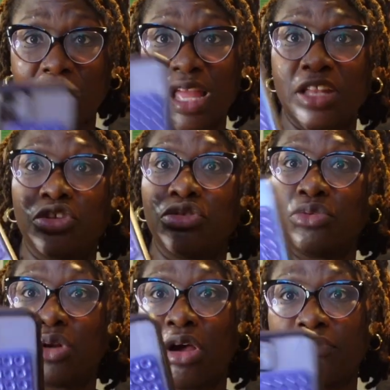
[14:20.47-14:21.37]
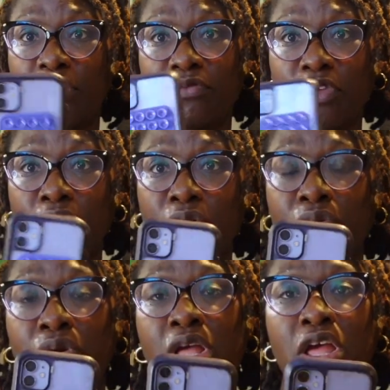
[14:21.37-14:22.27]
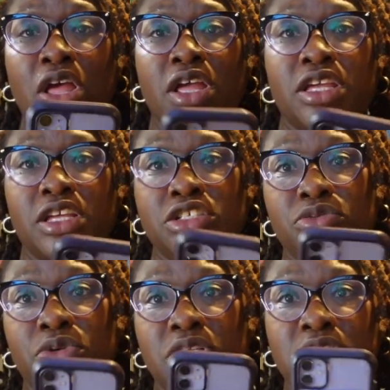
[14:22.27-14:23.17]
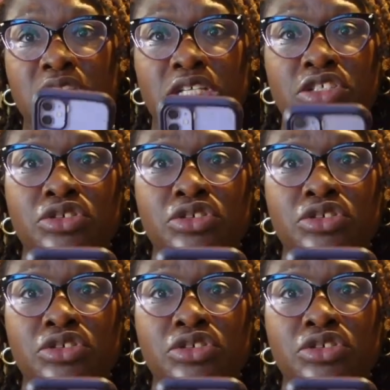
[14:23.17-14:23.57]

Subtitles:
and you do it off your phone, get you one of these.